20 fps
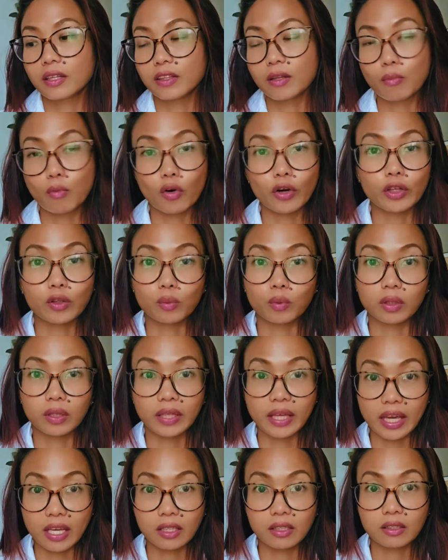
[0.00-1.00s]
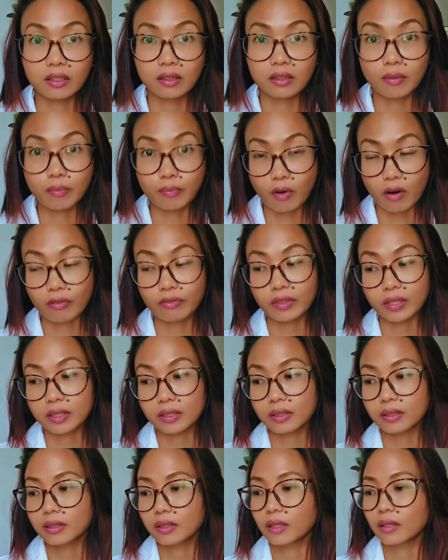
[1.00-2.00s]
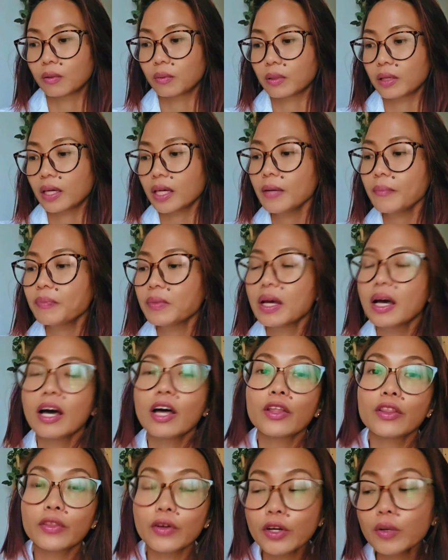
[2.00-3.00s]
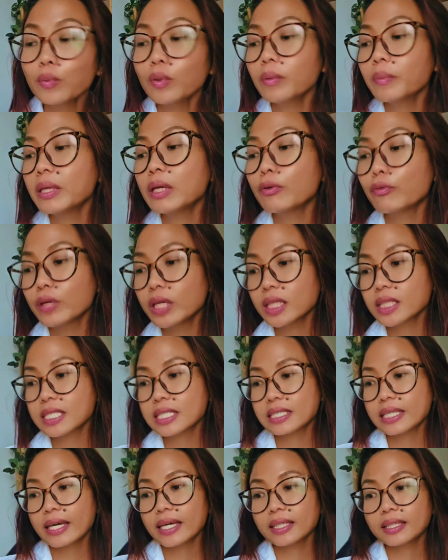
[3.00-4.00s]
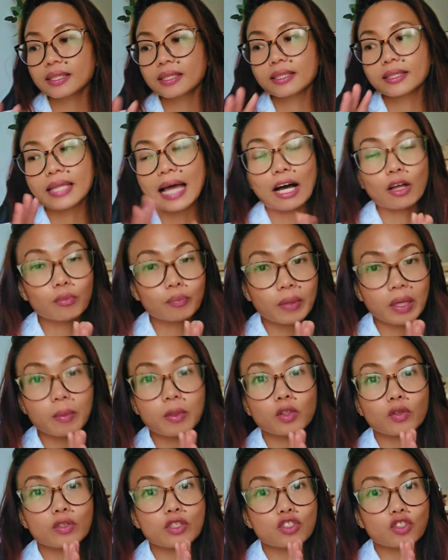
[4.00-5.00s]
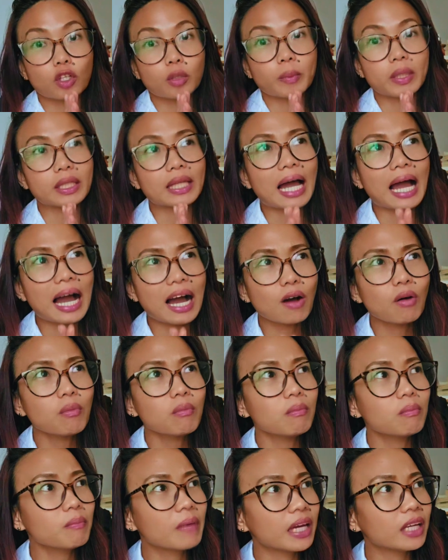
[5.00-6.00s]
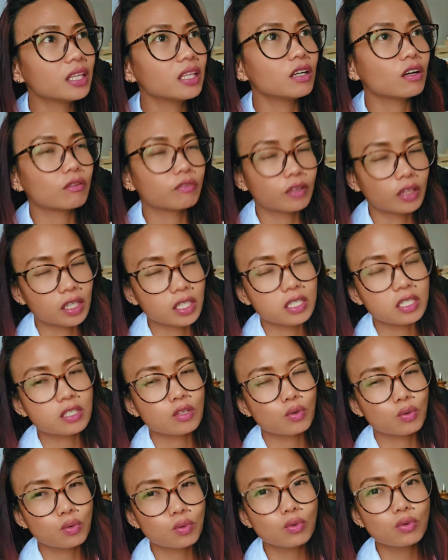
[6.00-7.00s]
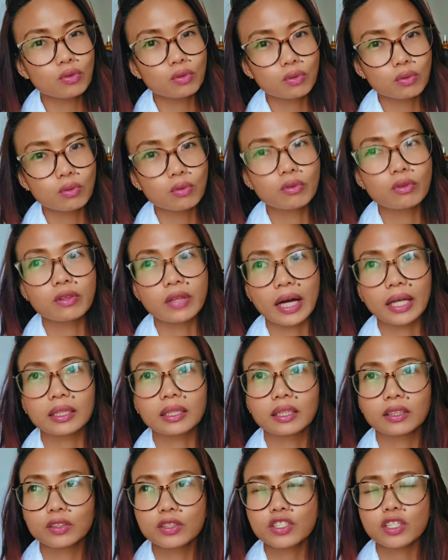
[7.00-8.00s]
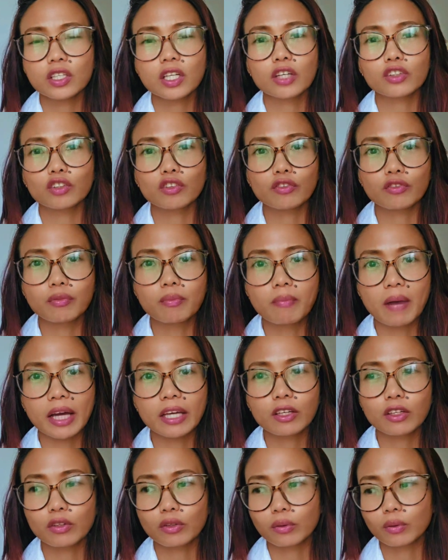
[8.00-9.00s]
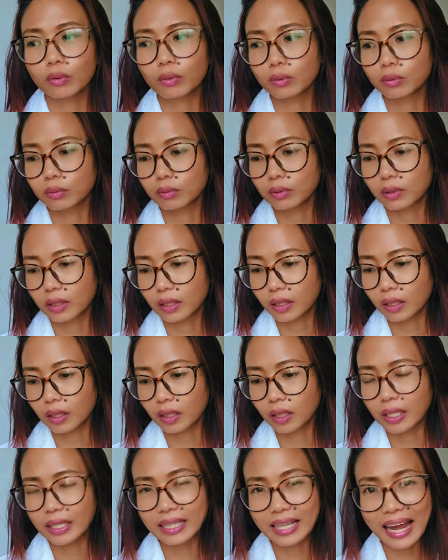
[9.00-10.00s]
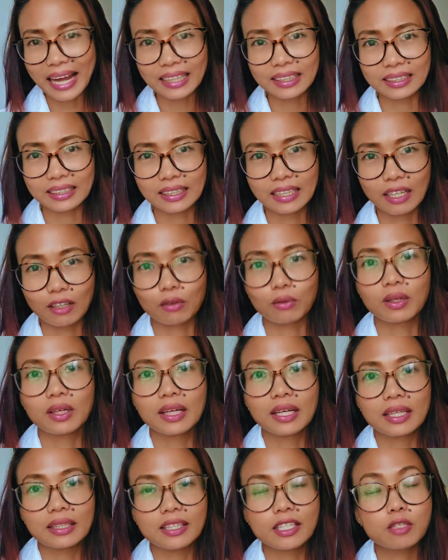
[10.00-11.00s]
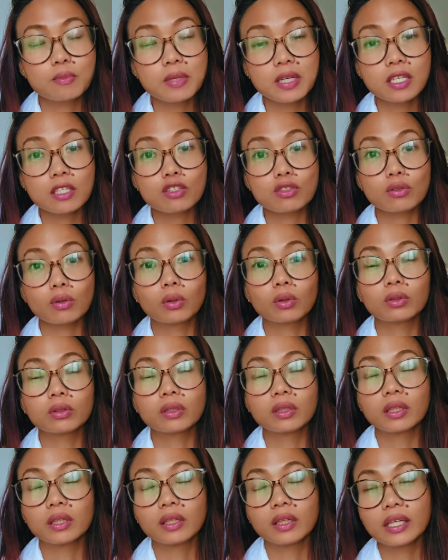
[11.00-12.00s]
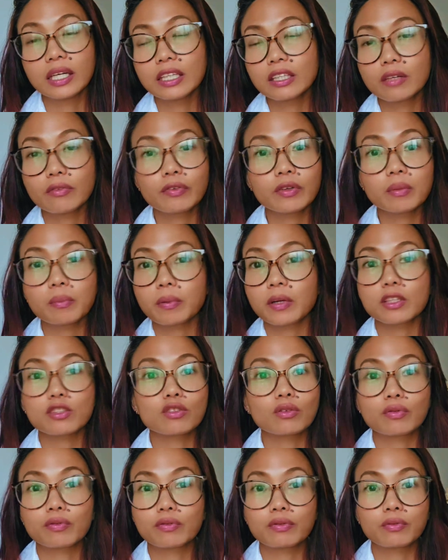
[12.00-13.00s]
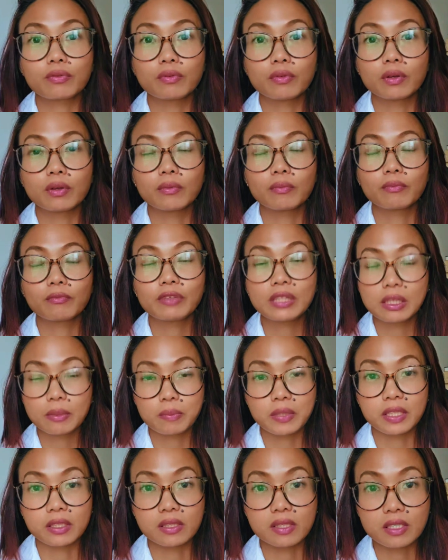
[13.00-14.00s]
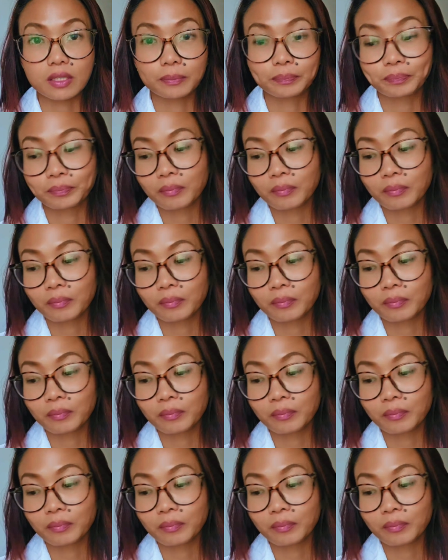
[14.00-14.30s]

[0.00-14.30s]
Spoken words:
the more it will gain the profit. Okay. Third will be real estate, down payment or installment. How many of us who knew that there's a lot of micro land now that's being sold in different parts of Philippines?